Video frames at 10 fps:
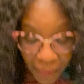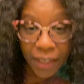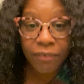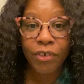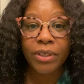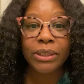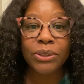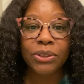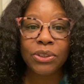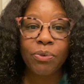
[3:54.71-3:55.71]
If you're a
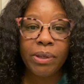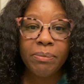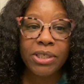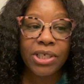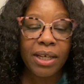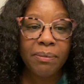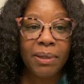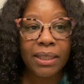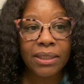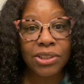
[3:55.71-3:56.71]
little squeamish, I
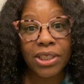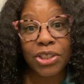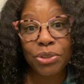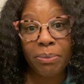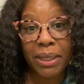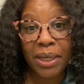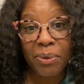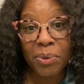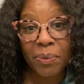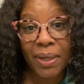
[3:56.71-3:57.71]
apologize. You might not
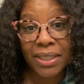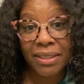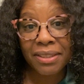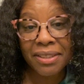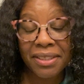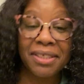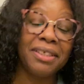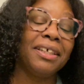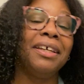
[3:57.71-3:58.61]
want to watch this.